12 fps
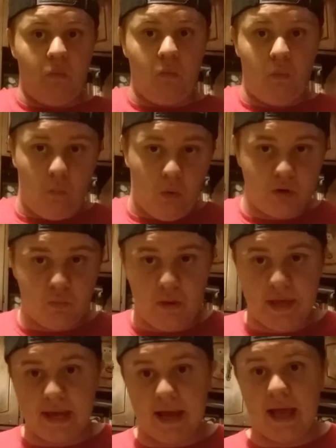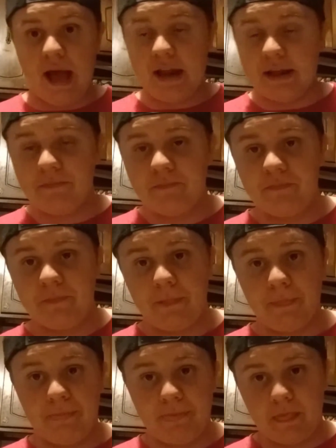one week I had
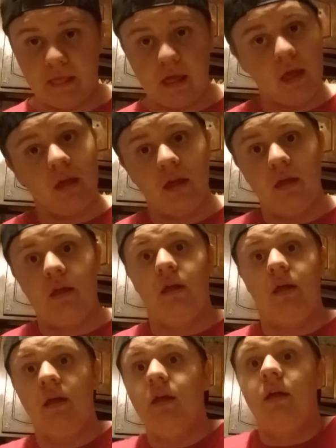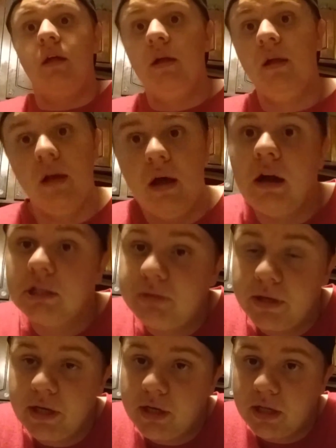it, I was
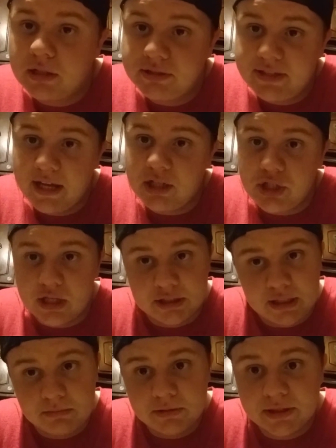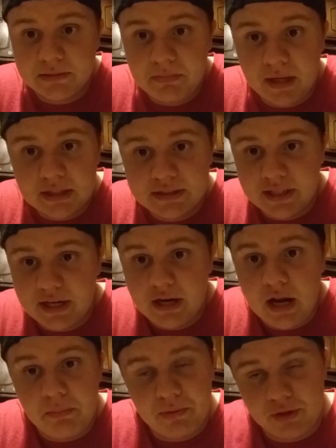ready to exchange it because I was mixing it
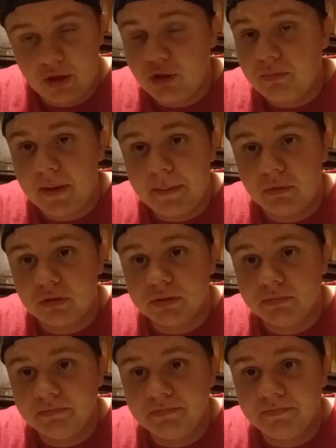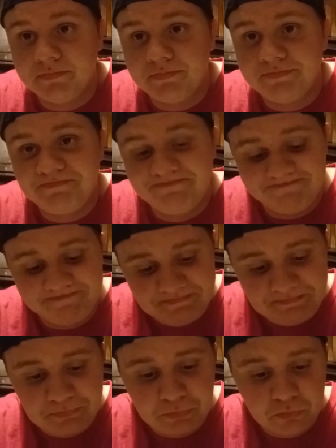up with other people's. Mm
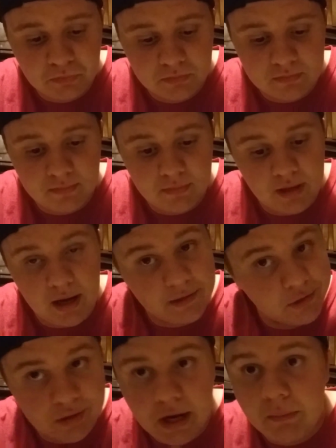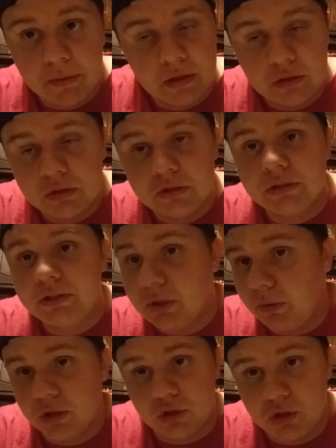-hmm. I do not want to lose
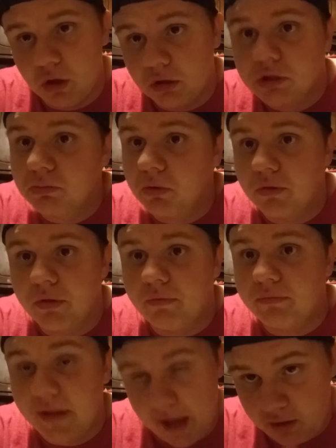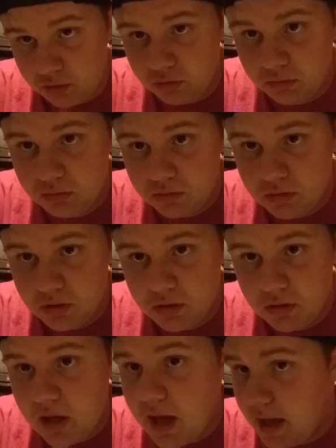$200 worth of tackle
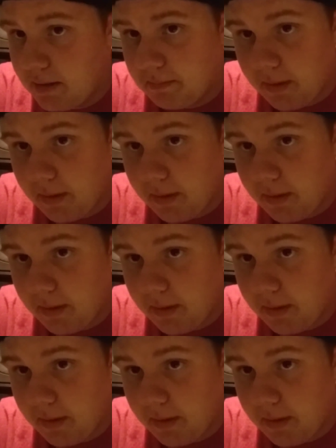in my